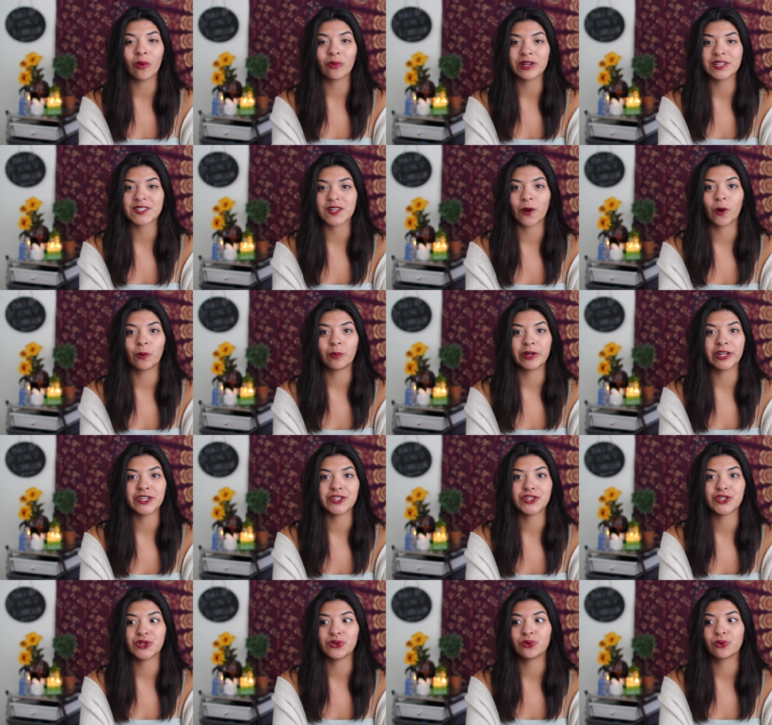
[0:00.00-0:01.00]
always
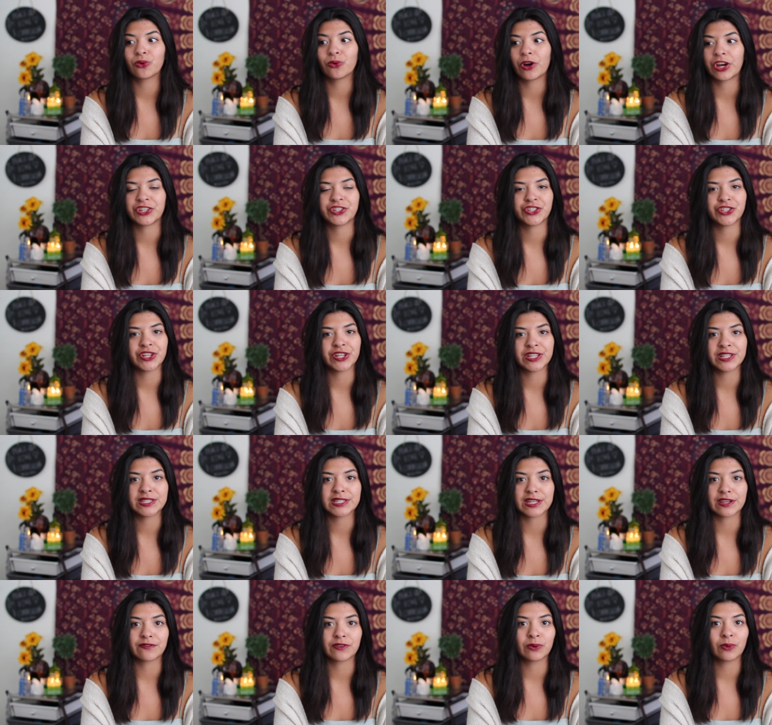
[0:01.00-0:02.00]
open to
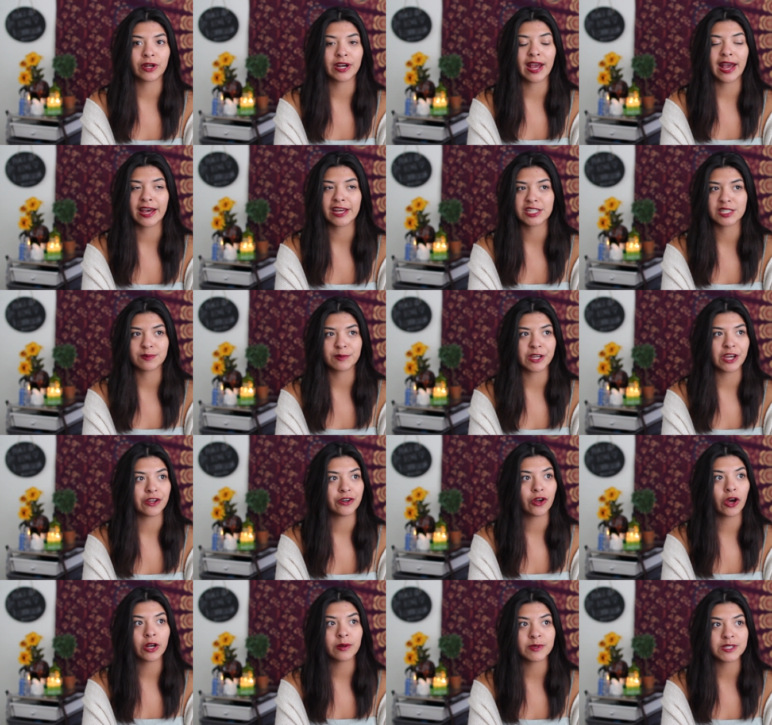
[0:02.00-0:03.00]
questions if you want to ask me
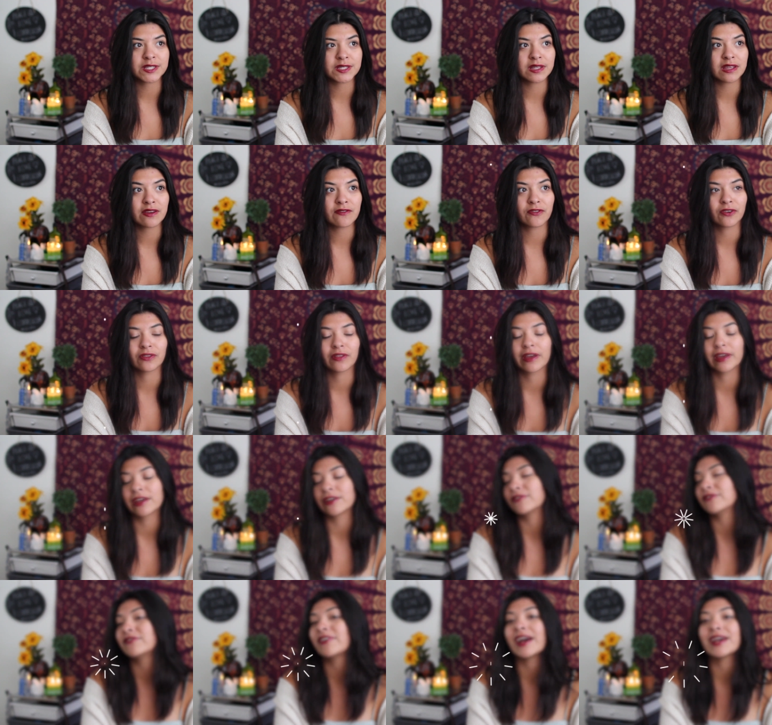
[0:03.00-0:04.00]
anonymously for like
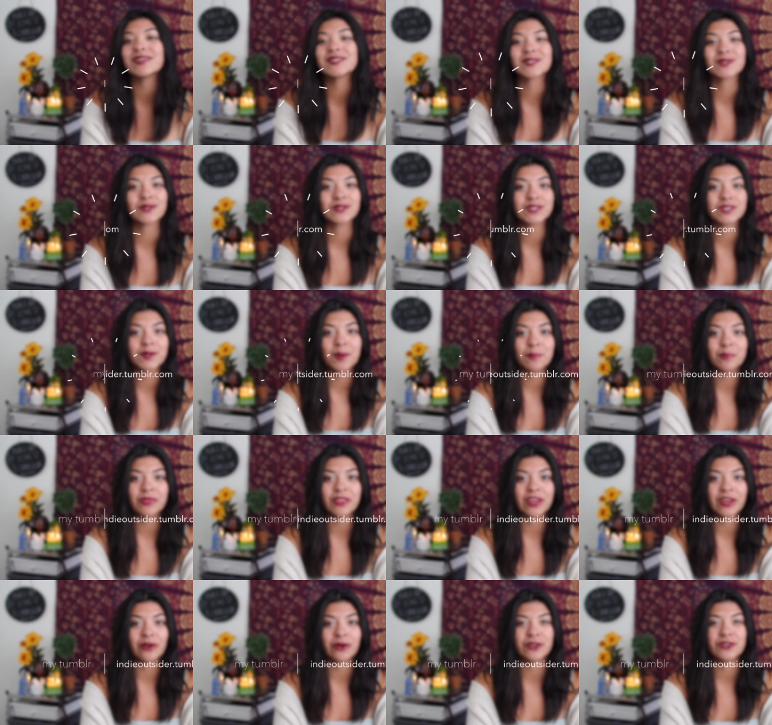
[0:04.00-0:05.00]
advice or
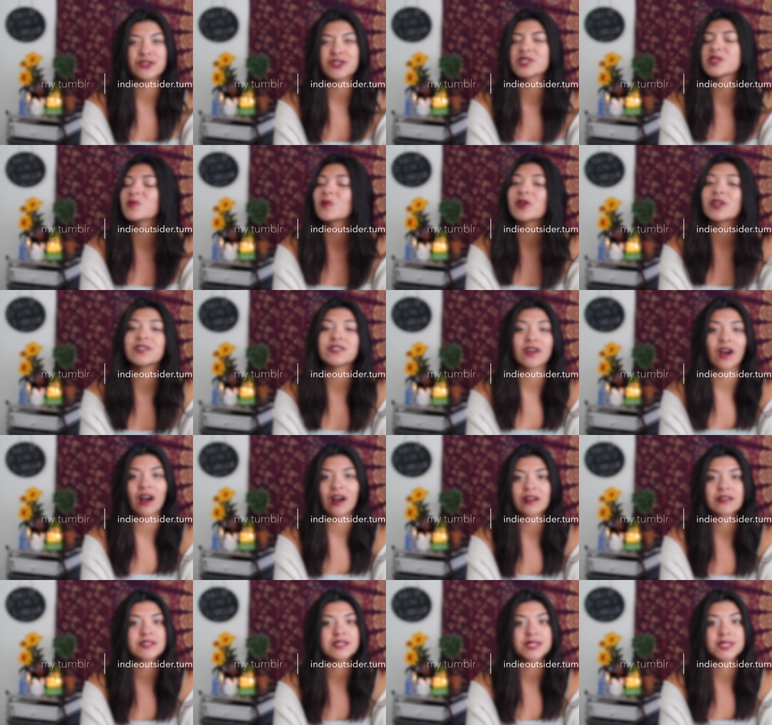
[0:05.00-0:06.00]
something or you just want to
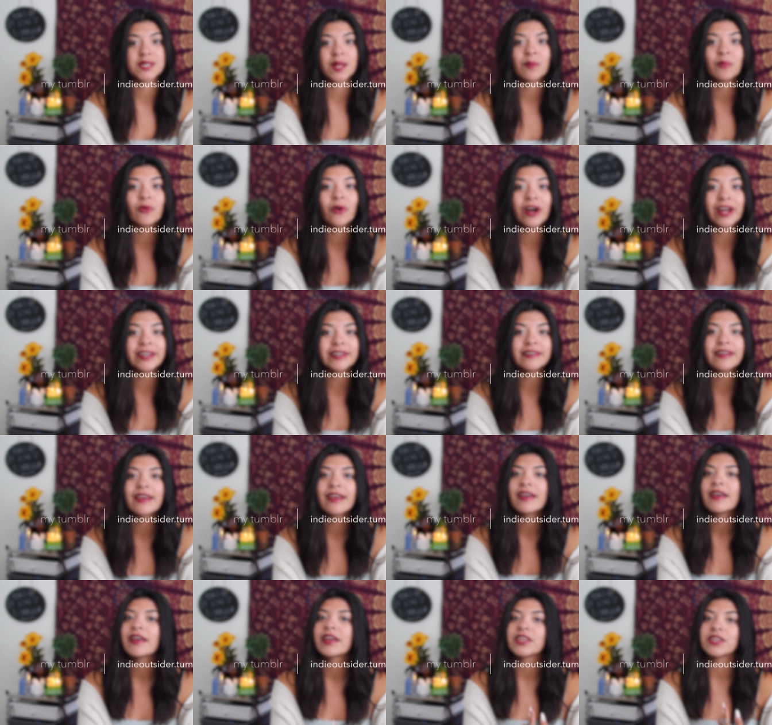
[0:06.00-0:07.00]
talk to someone.
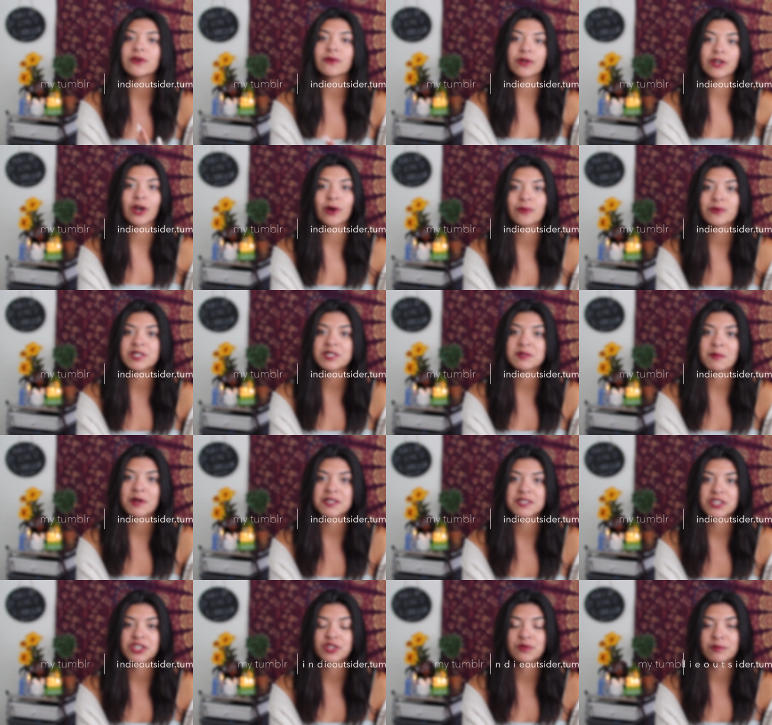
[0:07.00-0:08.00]
You can always
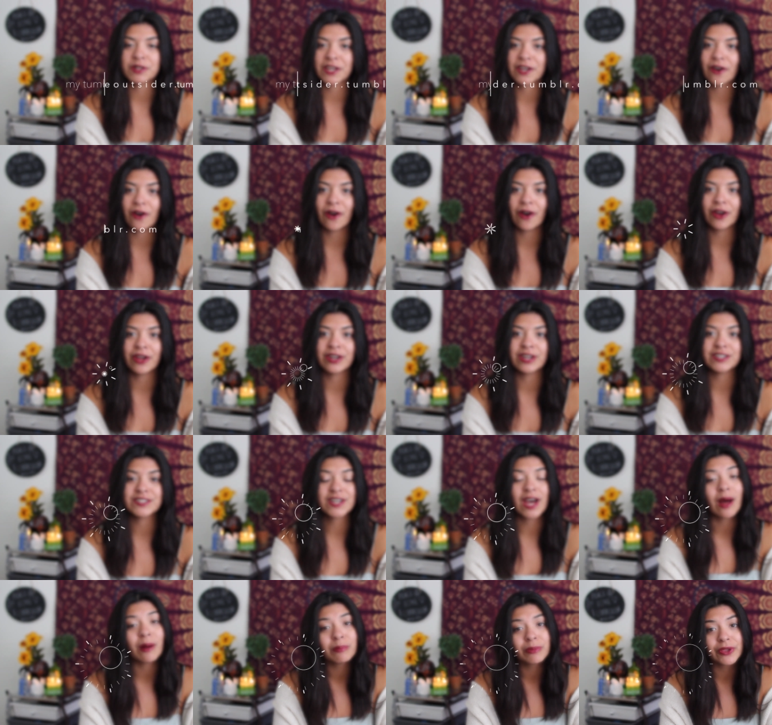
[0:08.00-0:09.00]
message me on
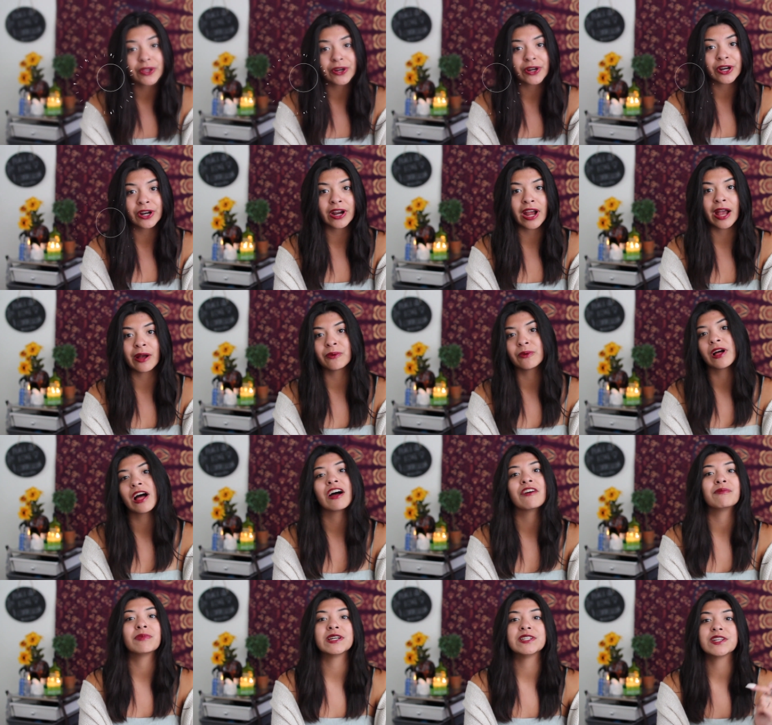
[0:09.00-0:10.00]
Tumblr. I will
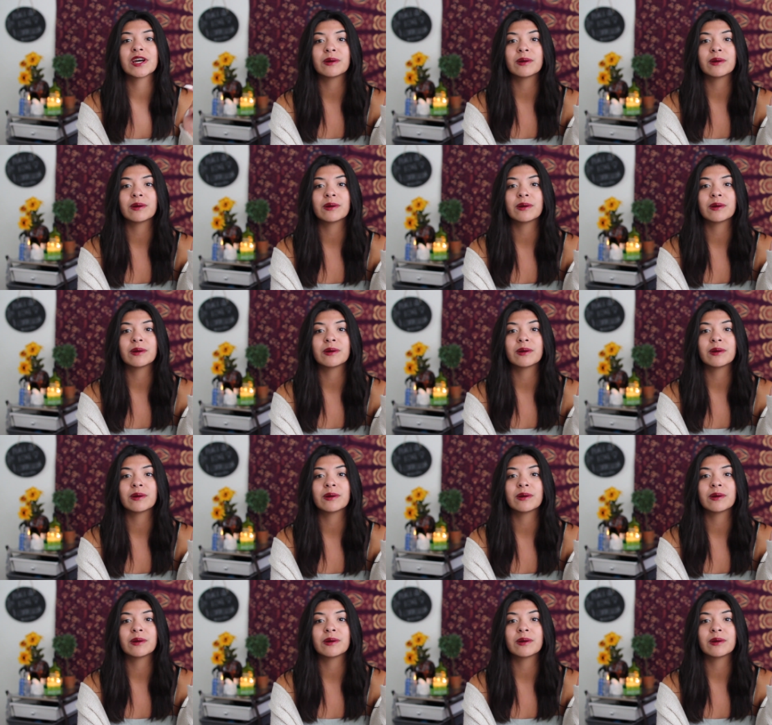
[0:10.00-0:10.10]
have my